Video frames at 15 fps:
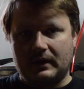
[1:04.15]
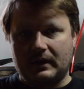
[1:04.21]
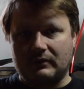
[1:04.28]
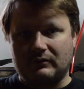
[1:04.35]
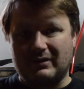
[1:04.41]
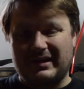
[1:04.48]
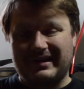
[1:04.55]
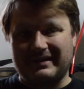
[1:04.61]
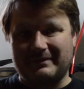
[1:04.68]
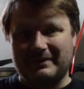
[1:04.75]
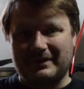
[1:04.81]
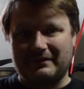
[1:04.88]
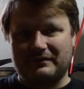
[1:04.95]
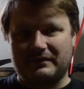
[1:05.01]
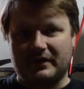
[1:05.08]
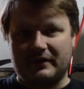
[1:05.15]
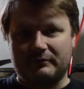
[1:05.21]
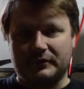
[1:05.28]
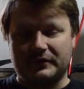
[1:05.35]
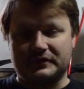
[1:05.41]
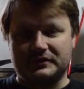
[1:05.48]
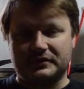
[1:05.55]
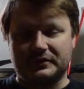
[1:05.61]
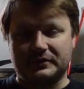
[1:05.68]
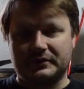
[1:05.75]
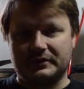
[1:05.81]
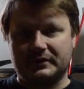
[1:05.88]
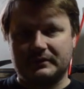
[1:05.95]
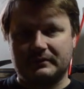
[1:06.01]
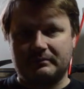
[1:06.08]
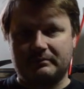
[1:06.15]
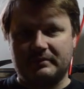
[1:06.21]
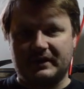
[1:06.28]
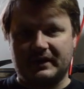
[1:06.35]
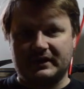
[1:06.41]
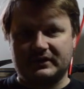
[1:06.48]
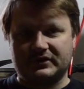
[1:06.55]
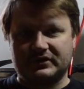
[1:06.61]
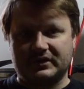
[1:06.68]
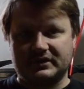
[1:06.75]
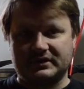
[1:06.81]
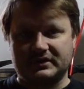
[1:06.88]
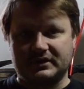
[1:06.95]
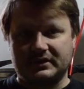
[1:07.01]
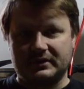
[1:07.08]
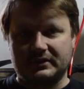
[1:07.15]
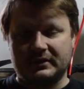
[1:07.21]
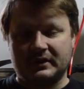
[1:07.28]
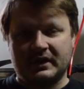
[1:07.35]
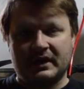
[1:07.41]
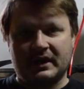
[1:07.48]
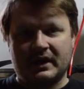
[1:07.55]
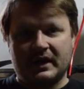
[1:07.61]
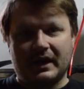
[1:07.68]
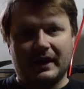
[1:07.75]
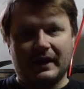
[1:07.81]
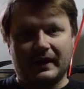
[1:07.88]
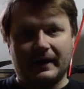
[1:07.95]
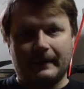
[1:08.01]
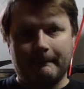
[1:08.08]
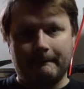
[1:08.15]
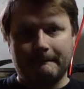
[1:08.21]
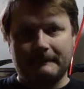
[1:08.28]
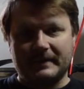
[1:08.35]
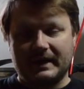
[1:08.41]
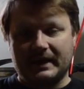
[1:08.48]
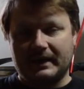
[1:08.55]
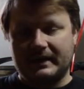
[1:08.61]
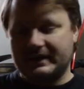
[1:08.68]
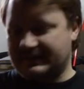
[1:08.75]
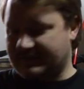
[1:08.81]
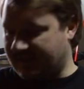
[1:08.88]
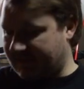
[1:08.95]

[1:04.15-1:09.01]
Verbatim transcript: around about 5.2 pH. So um, yeah, let's